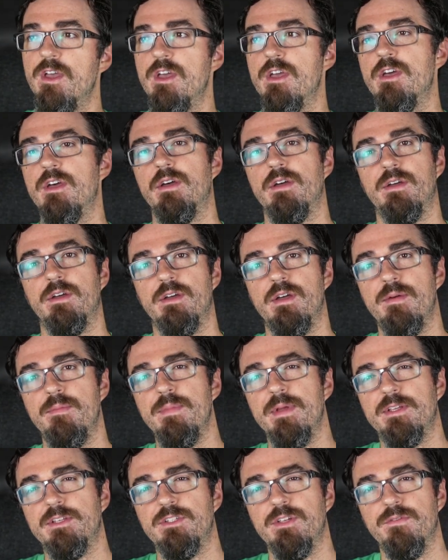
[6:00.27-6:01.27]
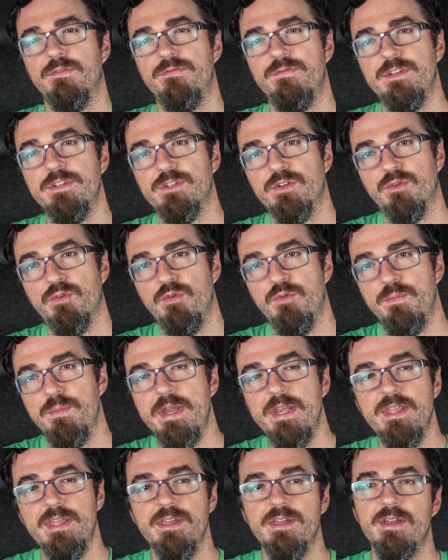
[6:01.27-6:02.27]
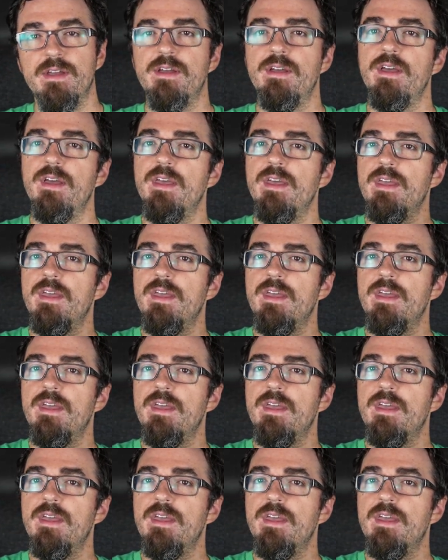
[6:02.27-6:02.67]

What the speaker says: a mix of physical media